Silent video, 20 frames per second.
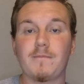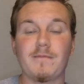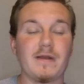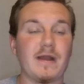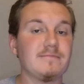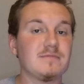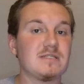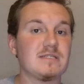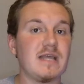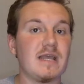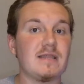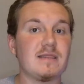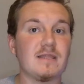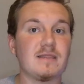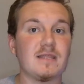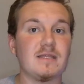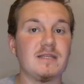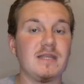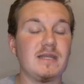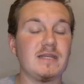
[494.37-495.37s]
but I'm saying
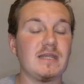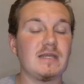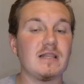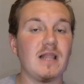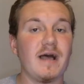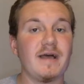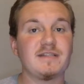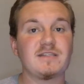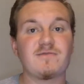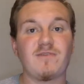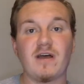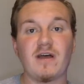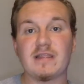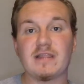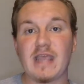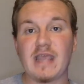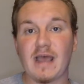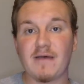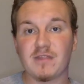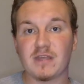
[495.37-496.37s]
that the Nittany Lions
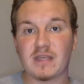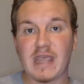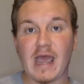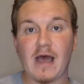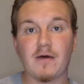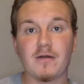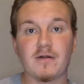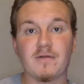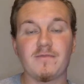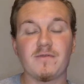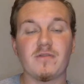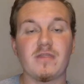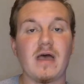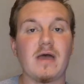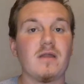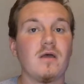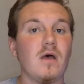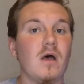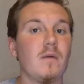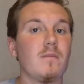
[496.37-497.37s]
finally have the counter for
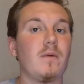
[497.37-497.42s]
that.